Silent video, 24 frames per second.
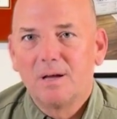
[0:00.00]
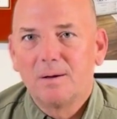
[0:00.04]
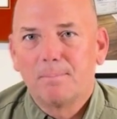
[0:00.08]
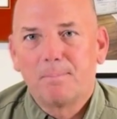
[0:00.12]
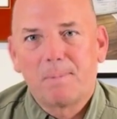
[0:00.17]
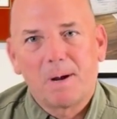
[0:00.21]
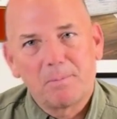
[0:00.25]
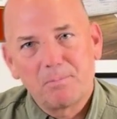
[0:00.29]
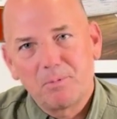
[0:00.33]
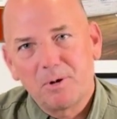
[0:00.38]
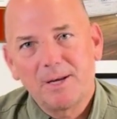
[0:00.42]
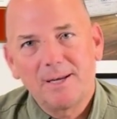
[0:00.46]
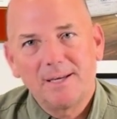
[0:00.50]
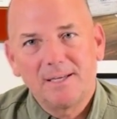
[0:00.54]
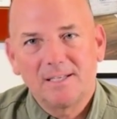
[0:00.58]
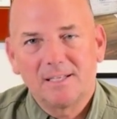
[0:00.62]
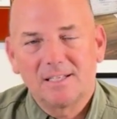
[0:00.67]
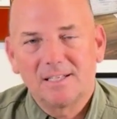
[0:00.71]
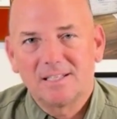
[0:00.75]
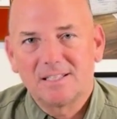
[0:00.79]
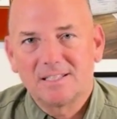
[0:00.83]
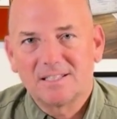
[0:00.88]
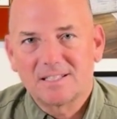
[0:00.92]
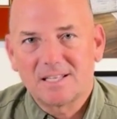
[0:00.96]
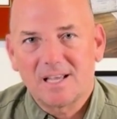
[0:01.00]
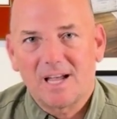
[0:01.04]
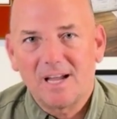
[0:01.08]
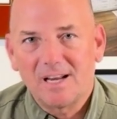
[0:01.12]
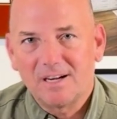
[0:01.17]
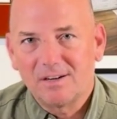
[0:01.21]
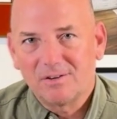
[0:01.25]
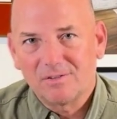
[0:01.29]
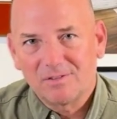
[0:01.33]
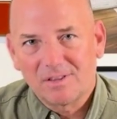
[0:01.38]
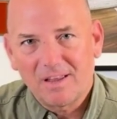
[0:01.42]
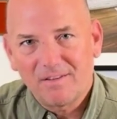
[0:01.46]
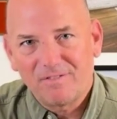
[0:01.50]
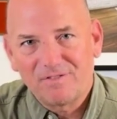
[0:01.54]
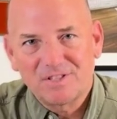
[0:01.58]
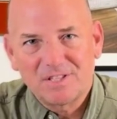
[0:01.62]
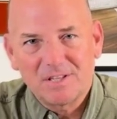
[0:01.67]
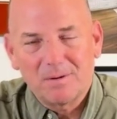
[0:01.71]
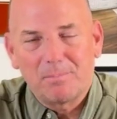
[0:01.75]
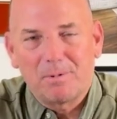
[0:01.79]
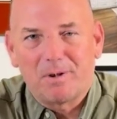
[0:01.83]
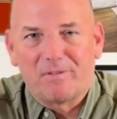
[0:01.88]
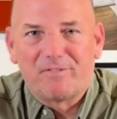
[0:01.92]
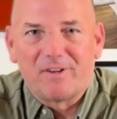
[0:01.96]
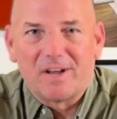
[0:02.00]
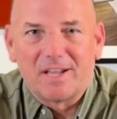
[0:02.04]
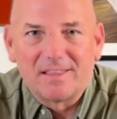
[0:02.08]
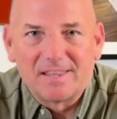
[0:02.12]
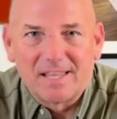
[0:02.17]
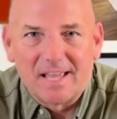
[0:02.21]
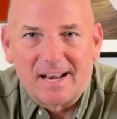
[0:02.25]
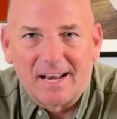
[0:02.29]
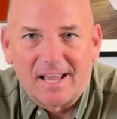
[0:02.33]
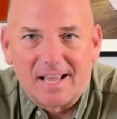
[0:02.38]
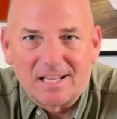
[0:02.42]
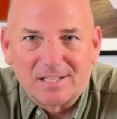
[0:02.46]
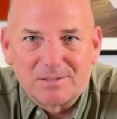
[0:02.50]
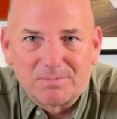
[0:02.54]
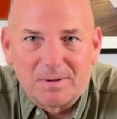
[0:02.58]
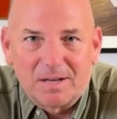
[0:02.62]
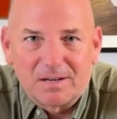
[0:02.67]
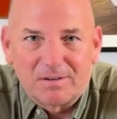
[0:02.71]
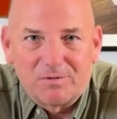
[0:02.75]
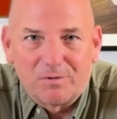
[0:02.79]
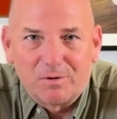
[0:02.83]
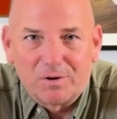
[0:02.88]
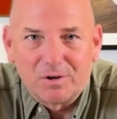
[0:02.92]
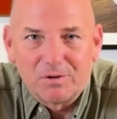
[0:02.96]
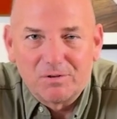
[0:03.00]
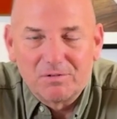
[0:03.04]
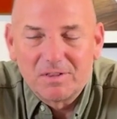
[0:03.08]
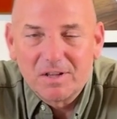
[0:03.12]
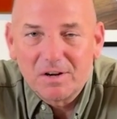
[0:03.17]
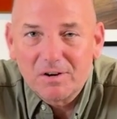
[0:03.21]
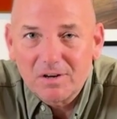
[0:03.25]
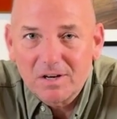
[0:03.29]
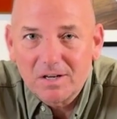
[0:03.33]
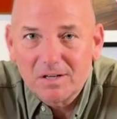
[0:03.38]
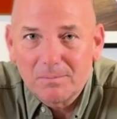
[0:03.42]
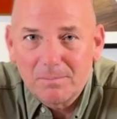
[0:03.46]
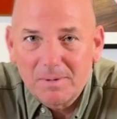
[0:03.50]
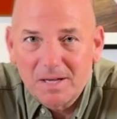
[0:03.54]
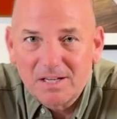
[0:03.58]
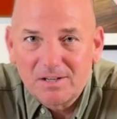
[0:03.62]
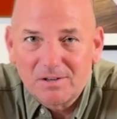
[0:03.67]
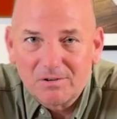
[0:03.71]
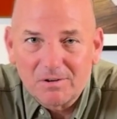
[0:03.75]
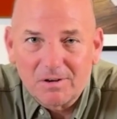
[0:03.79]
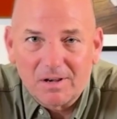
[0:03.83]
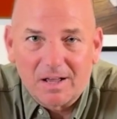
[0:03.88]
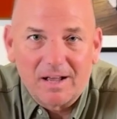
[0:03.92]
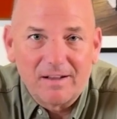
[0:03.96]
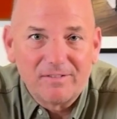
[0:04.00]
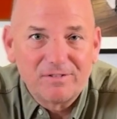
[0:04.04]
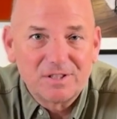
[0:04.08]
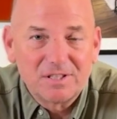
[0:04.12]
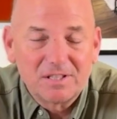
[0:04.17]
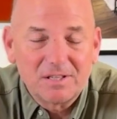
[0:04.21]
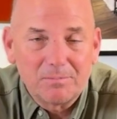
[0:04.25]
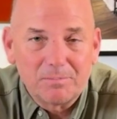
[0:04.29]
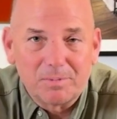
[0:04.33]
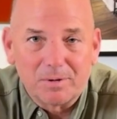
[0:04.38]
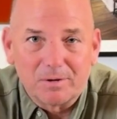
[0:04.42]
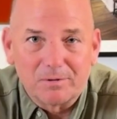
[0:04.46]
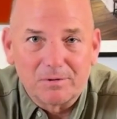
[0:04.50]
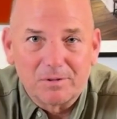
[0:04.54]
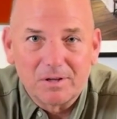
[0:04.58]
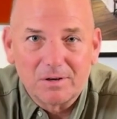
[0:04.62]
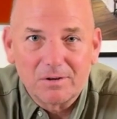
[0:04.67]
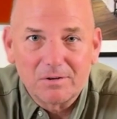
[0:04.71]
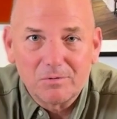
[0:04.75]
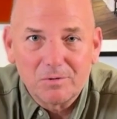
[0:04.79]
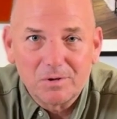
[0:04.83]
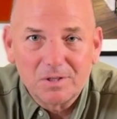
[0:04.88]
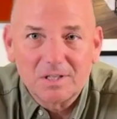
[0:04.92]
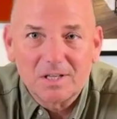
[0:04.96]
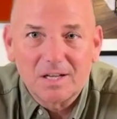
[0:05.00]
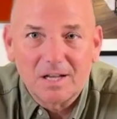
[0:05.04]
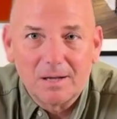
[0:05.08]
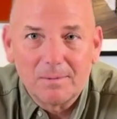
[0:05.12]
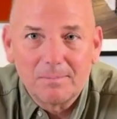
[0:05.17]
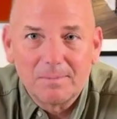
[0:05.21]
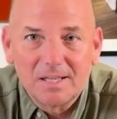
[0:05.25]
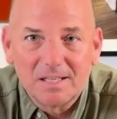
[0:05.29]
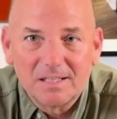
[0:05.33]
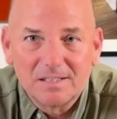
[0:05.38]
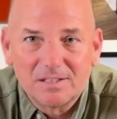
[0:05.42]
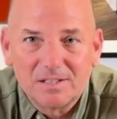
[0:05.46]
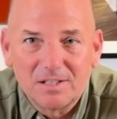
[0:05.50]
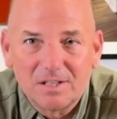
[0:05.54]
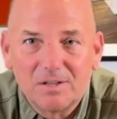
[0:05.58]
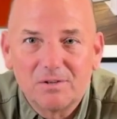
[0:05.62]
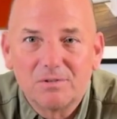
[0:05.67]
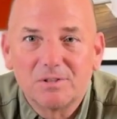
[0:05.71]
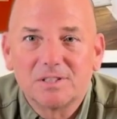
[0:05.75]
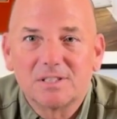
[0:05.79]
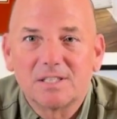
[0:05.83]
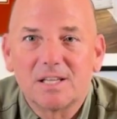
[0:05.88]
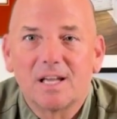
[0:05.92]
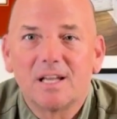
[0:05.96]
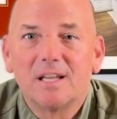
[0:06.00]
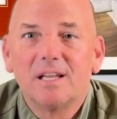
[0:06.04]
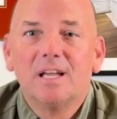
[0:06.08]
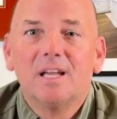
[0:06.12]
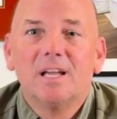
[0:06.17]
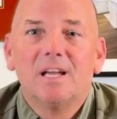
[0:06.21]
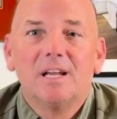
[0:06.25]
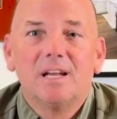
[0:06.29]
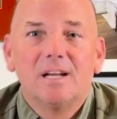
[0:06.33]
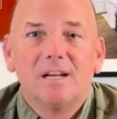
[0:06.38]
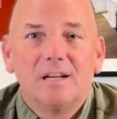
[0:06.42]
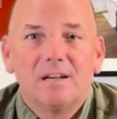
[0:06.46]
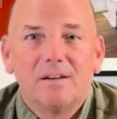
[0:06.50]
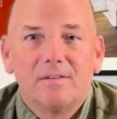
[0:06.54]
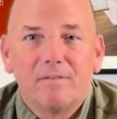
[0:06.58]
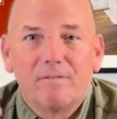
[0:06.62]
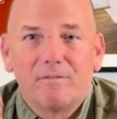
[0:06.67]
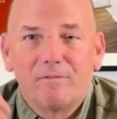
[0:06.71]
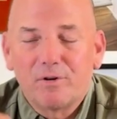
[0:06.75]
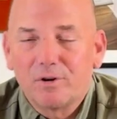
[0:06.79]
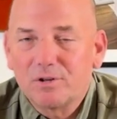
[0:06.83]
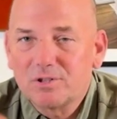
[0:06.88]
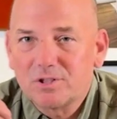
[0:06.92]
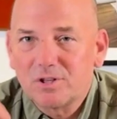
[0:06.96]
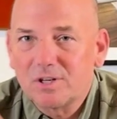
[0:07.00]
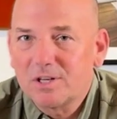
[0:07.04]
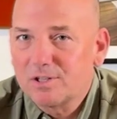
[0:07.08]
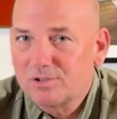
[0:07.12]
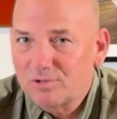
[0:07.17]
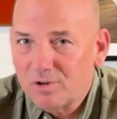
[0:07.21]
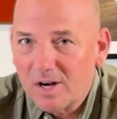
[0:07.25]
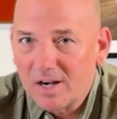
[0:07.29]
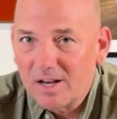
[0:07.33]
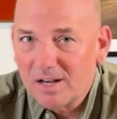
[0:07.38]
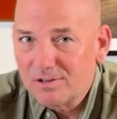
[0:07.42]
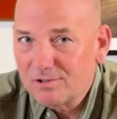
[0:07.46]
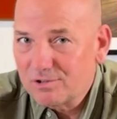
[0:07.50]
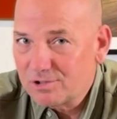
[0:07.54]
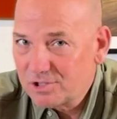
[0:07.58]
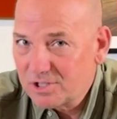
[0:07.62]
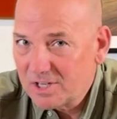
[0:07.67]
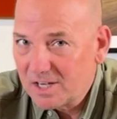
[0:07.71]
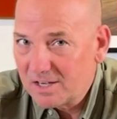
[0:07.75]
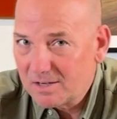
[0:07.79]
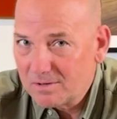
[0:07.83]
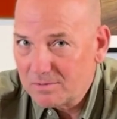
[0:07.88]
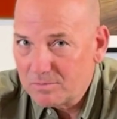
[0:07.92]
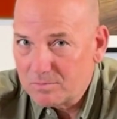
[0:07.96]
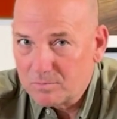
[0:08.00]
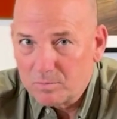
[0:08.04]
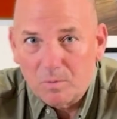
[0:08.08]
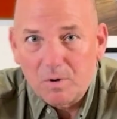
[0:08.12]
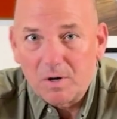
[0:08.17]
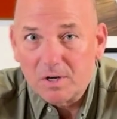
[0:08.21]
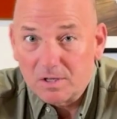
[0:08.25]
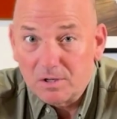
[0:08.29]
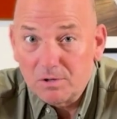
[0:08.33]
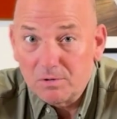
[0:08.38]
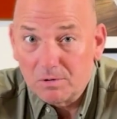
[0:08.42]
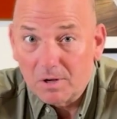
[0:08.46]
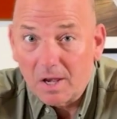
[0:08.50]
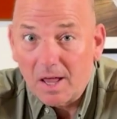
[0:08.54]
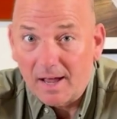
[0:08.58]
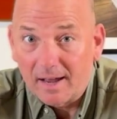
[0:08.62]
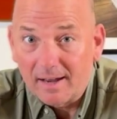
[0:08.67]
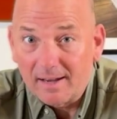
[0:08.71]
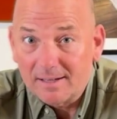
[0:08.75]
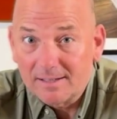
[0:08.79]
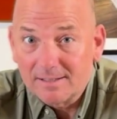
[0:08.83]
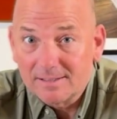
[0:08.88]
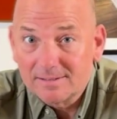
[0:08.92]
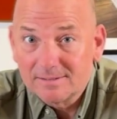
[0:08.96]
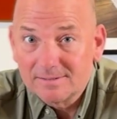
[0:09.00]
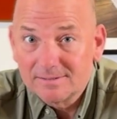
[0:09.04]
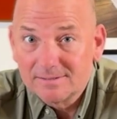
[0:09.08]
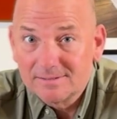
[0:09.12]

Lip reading: By bringing in a designer, they've simplified that aspect for you. They're going to make your life simpler. They're going to come into you and say, first, they're going to try to understand what you like.